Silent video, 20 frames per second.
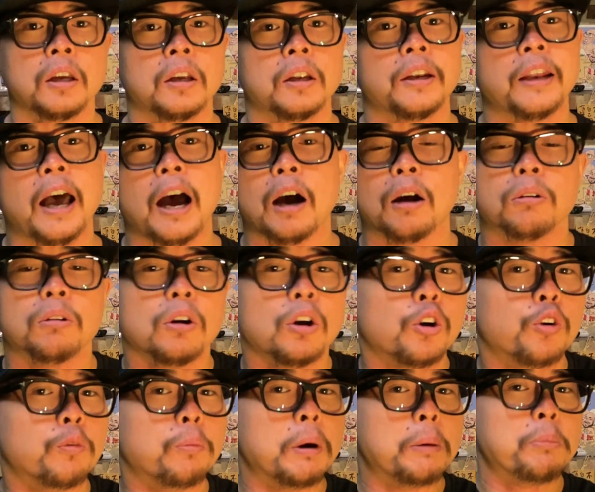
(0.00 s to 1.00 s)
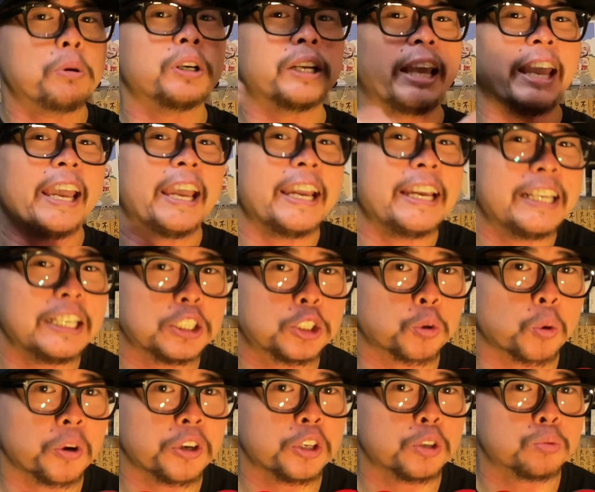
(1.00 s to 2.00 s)
Now, remember the
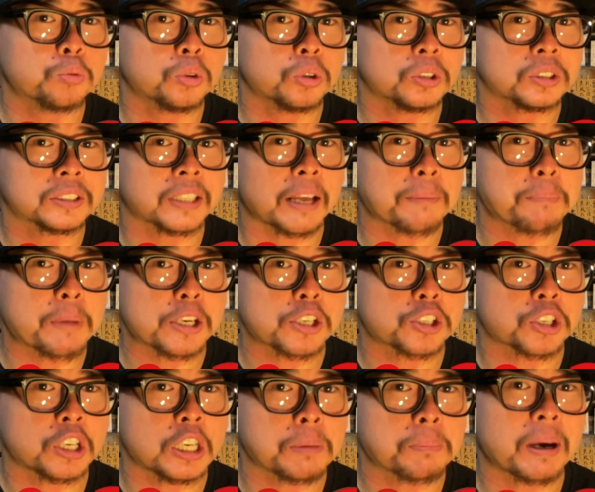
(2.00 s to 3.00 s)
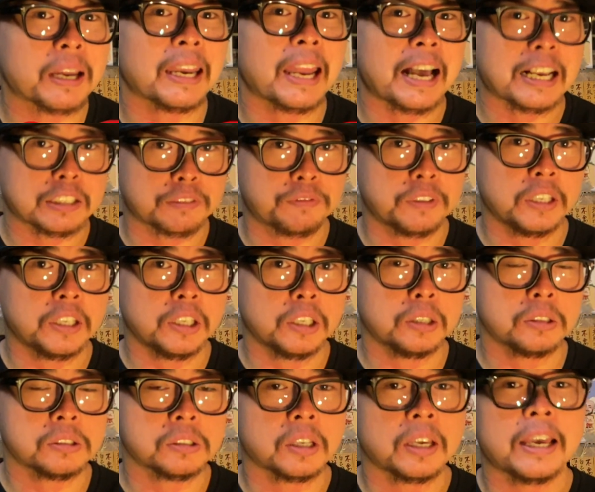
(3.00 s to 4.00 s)
80-20 rules I mentioned in my last
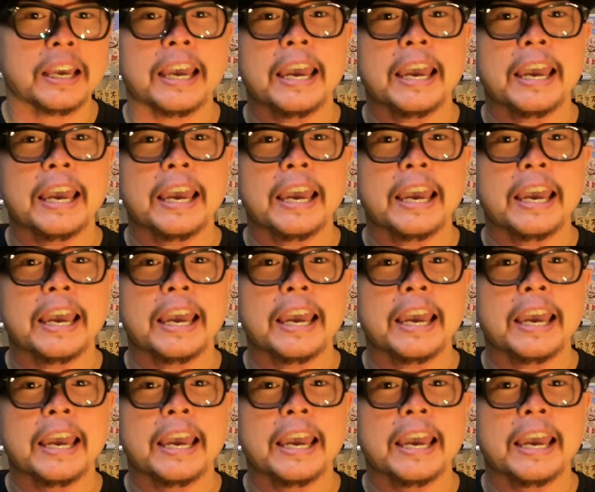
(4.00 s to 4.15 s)
videos?